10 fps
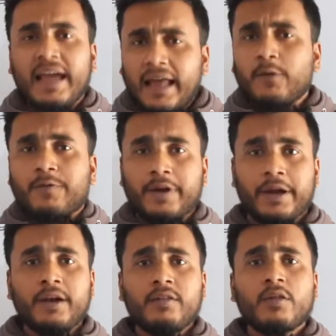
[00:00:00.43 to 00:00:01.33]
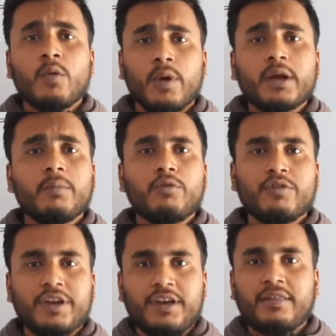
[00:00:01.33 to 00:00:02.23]
Hello friends, welcome to
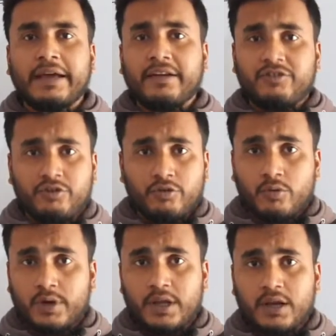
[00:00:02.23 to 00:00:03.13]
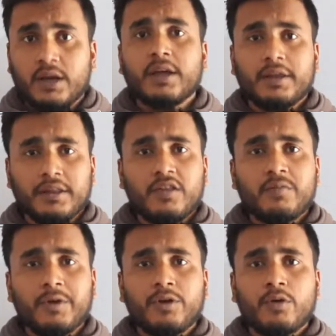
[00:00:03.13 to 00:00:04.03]
GT Science tutorial. In this
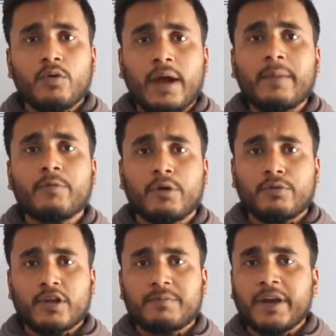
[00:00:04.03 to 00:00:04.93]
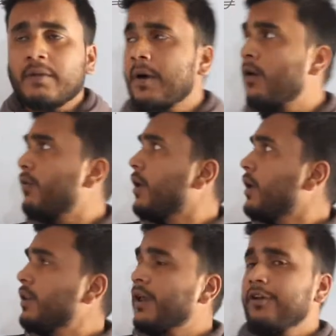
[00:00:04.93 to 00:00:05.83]
video, I'm going to explain about
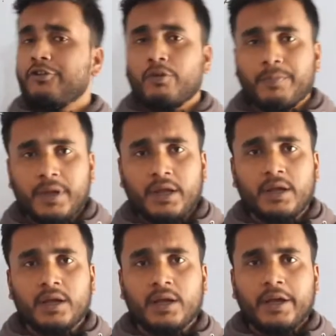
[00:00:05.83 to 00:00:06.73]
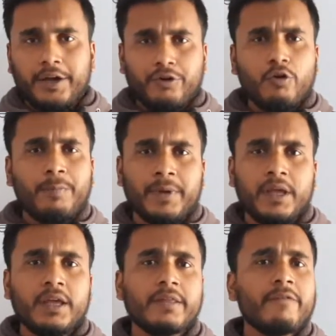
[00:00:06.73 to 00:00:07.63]
the entropy. Entropy
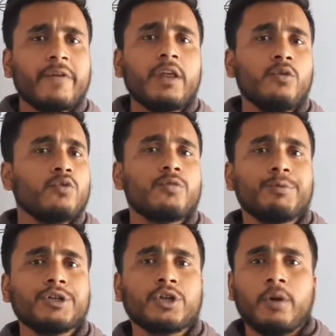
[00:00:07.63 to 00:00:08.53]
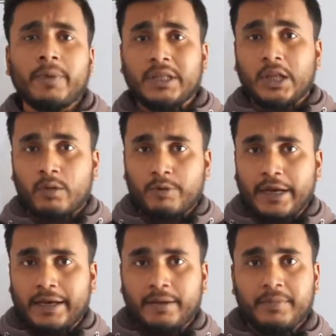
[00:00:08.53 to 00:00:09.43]
is a very useful term in
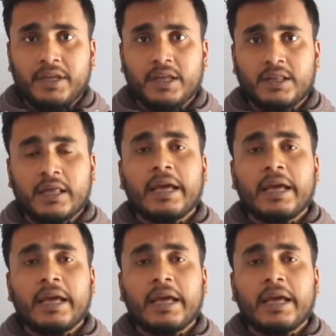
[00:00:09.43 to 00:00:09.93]
thermodynamics